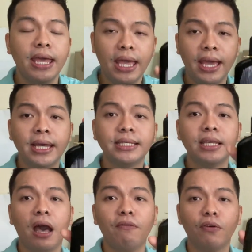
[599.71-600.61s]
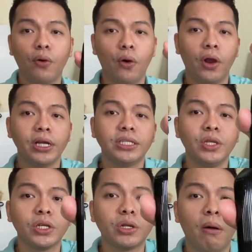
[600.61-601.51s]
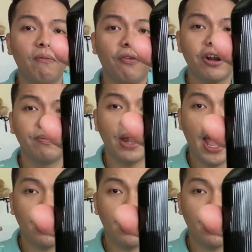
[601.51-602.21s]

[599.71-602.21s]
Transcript: is, of course, your Tom Ford Black